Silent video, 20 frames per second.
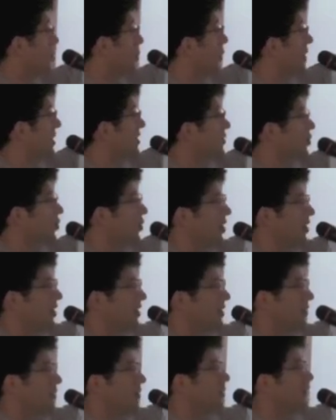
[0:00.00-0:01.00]
press 1
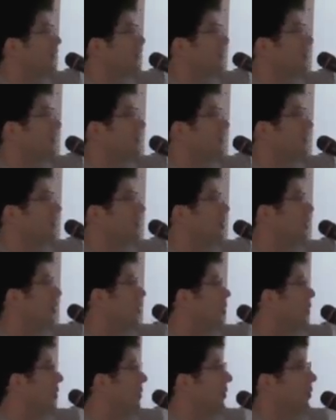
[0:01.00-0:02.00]
on their phone
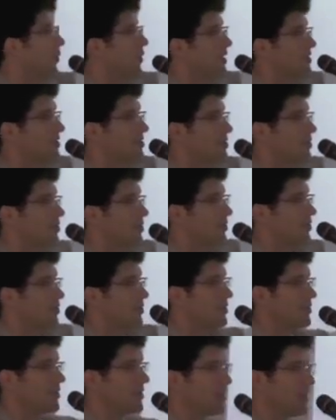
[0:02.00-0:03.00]
or press 2
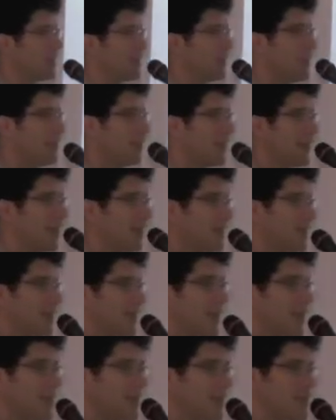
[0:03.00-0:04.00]
using the keypad, but they can